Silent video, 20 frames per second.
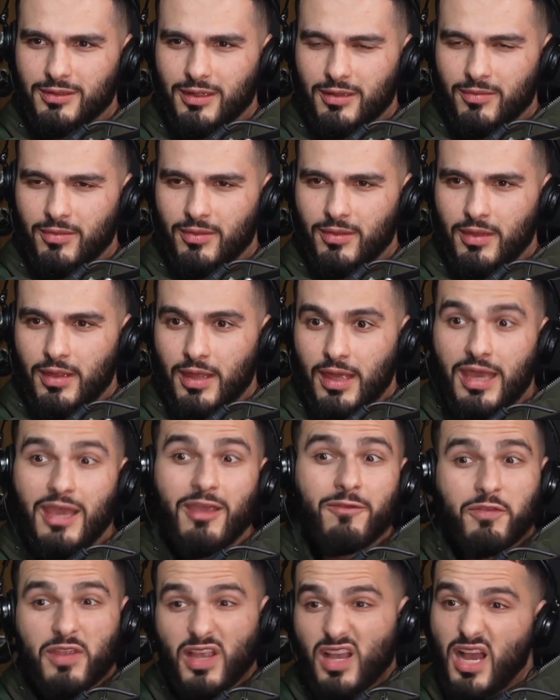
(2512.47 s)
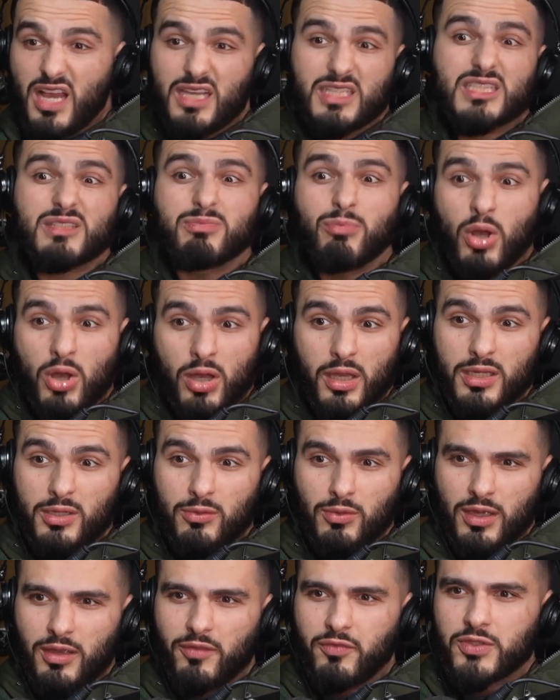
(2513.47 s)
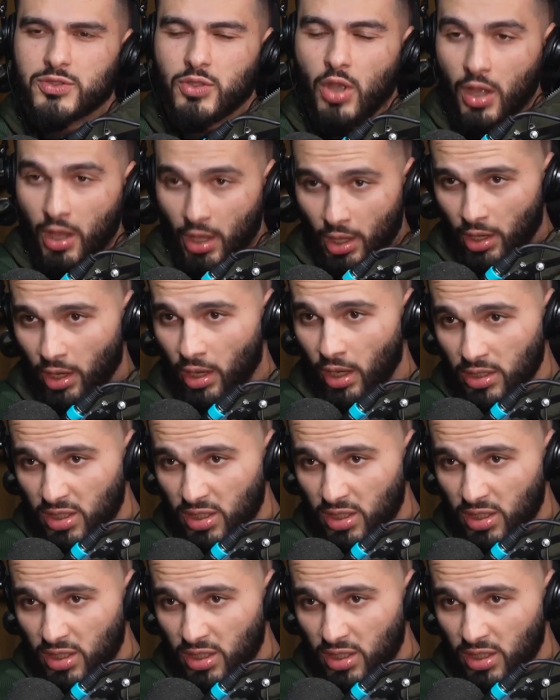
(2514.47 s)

Wow. If the guy is smart, anyway. If he's not, oh